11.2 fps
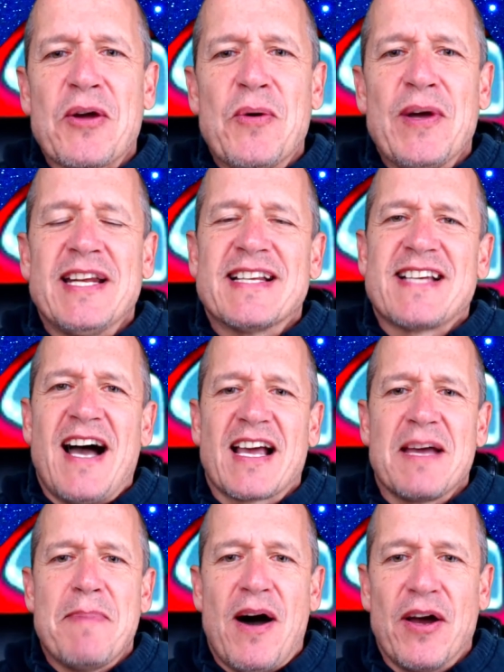going to
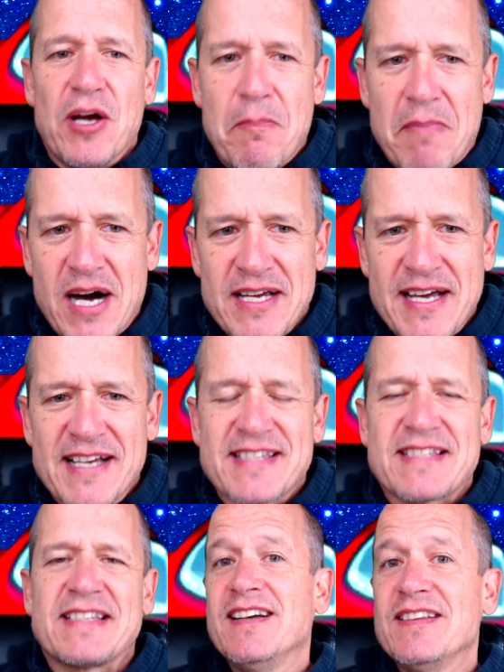talk about Among
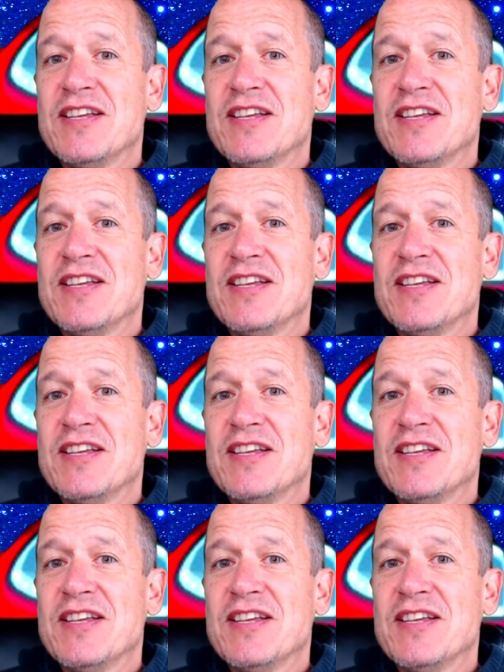Us,